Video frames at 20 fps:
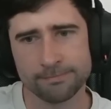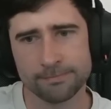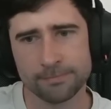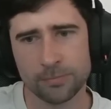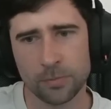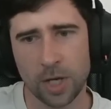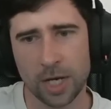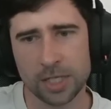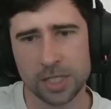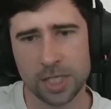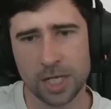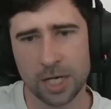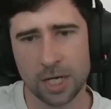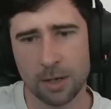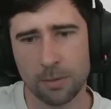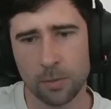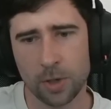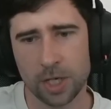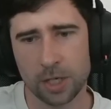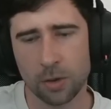We actually end
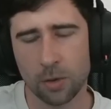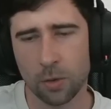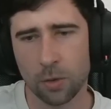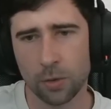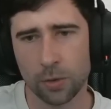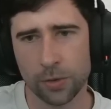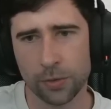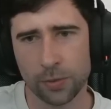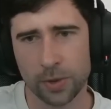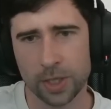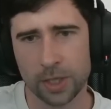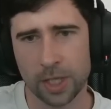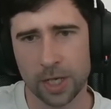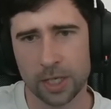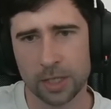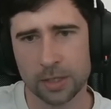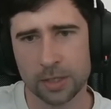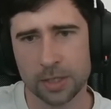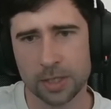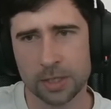up winning all 3
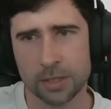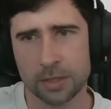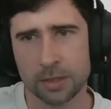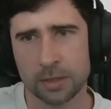lanes.